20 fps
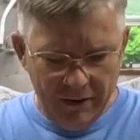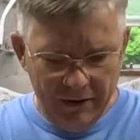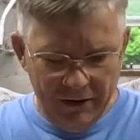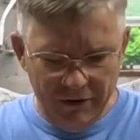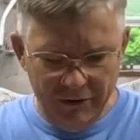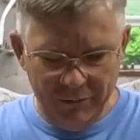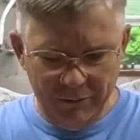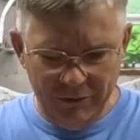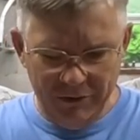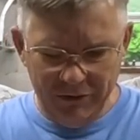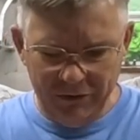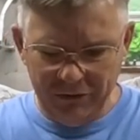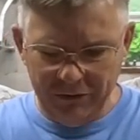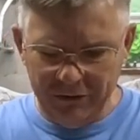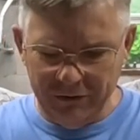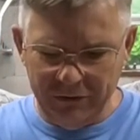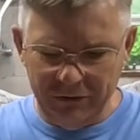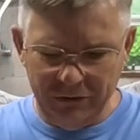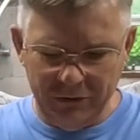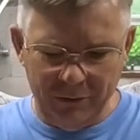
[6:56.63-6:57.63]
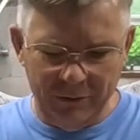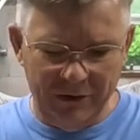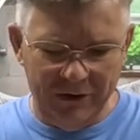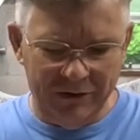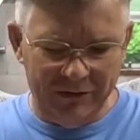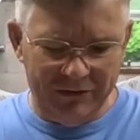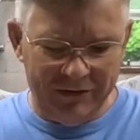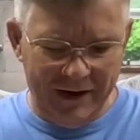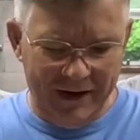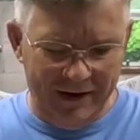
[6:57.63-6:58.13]
There's so
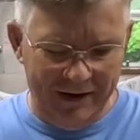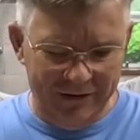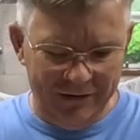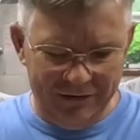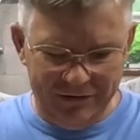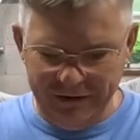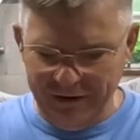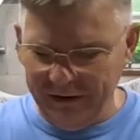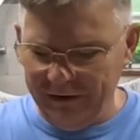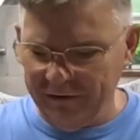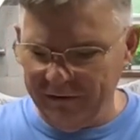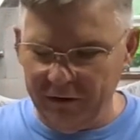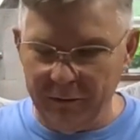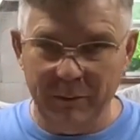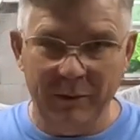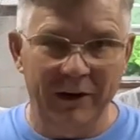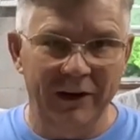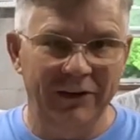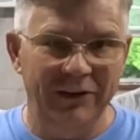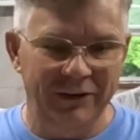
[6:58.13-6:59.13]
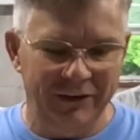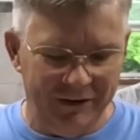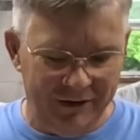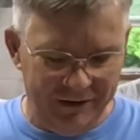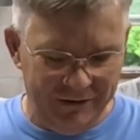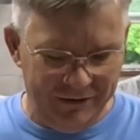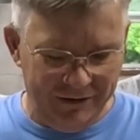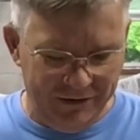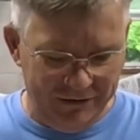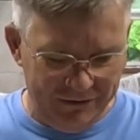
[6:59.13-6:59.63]
much stainless steel replacing
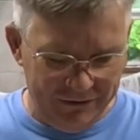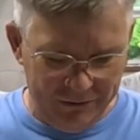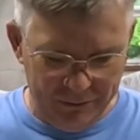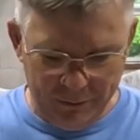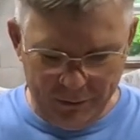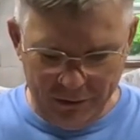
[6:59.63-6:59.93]
the original